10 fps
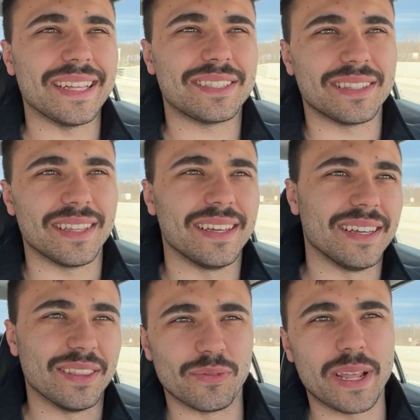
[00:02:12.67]

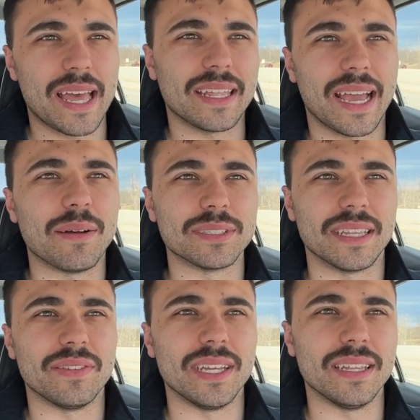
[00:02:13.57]
the reality I was
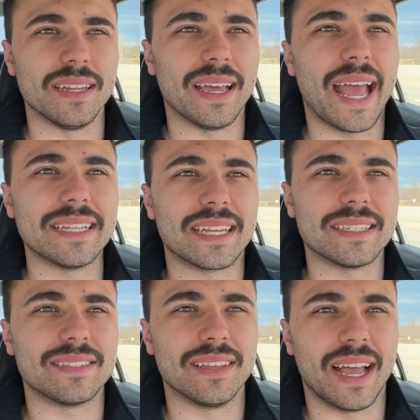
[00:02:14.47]
living in as I
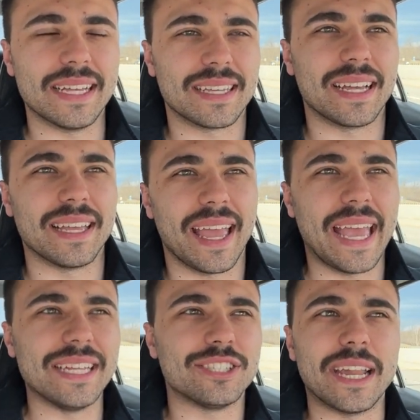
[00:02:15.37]

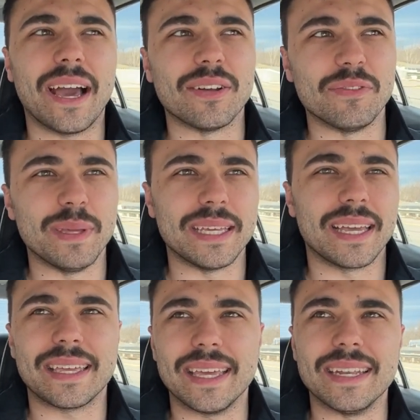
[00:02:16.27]
aged out of being
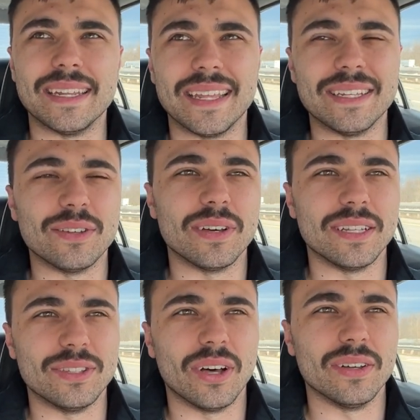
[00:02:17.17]
a kid and into
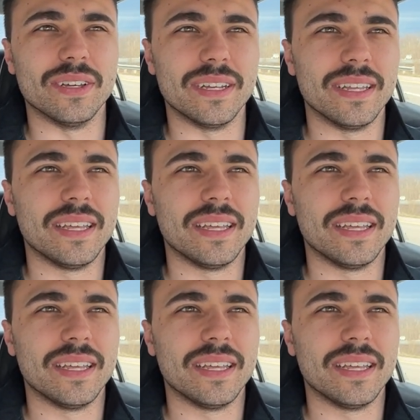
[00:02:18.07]
adulthood.